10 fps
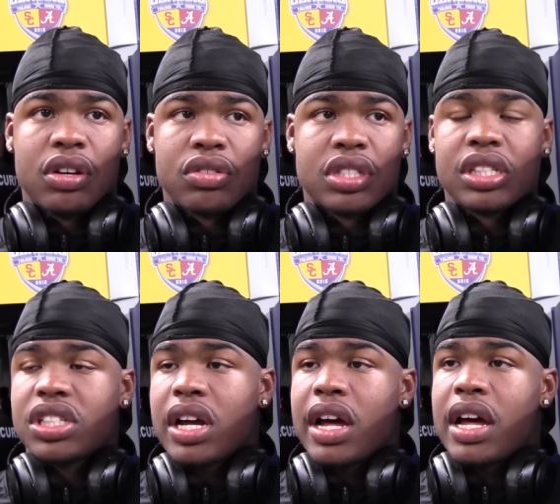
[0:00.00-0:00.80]
on
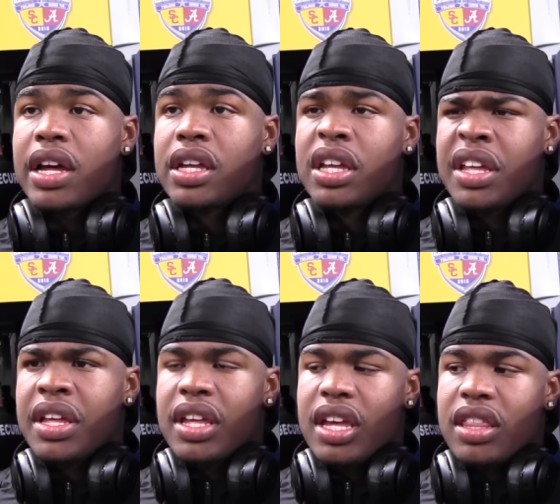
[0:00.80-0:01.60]
such a high,
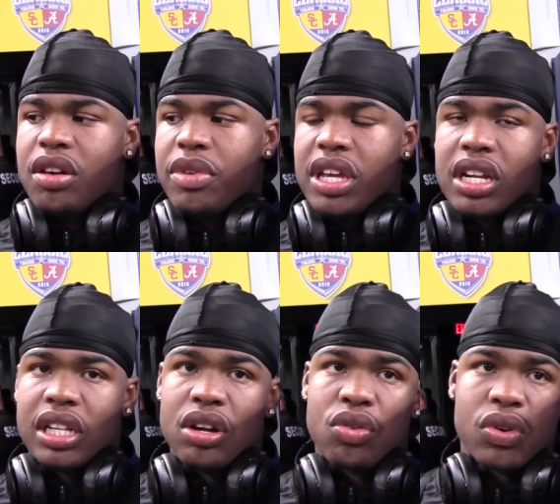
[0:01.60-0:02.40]
and then we hit a
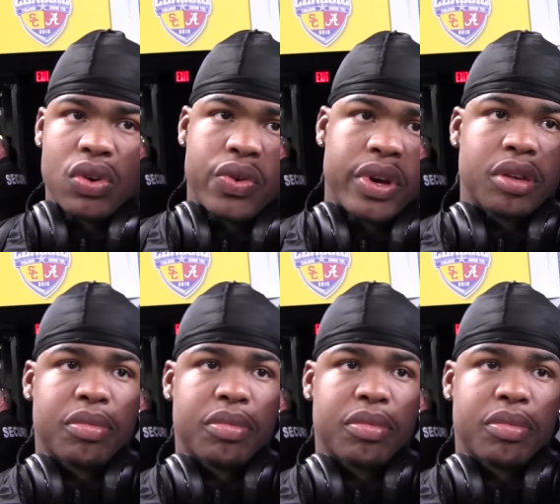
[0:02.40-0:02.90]
low real quick